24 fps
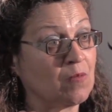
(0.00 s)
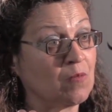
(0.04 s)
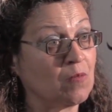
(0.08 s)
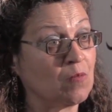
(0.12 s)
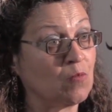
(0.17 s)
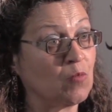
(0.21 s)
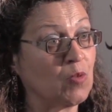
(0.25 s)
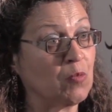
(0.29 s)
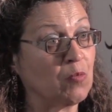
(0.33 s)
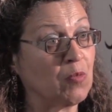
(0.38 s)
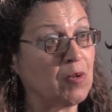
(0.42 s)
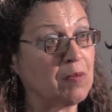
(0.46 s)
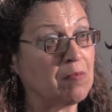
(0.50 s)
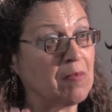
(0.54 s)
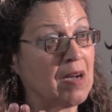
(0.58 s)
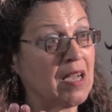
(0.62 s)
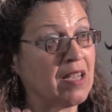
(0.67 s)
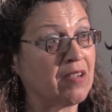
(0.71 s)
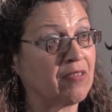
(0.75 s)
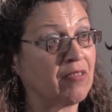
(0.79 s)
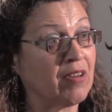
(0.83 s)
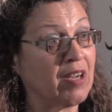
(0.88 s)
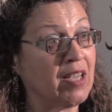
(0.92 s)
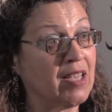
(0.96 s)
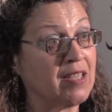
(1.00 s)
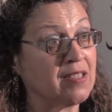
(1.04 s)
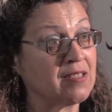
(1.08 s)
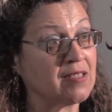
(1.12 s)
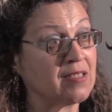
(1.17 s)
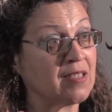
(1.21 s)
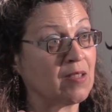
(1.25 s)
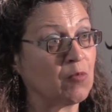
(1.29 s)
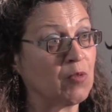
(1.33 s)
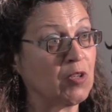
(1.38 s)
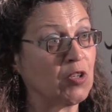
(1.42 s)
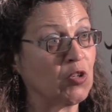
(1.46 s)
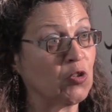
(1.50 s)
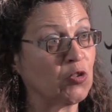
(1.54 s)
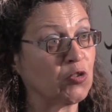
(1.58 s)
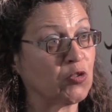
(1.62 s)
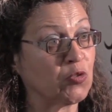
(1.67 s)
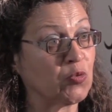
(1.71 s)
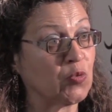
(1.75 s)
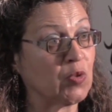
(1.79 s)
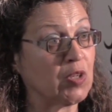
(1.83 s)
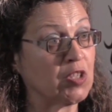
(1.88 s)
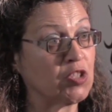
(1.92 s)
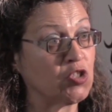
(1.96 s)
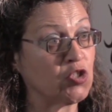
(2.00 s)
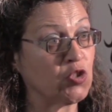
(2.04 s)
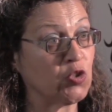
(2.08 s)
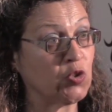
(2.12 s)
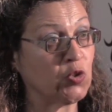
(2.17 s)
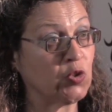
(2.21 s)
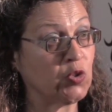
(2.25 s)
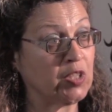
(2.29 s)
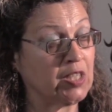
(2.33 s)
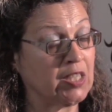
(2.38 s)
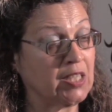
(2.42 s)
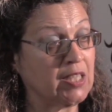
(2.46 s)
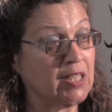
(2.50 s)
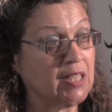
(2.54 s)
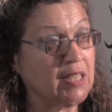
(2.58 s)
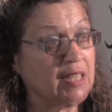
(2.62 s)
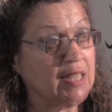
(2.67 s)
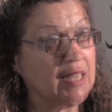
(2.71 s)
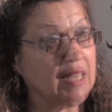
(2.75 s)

when we migrate and we go through a journey.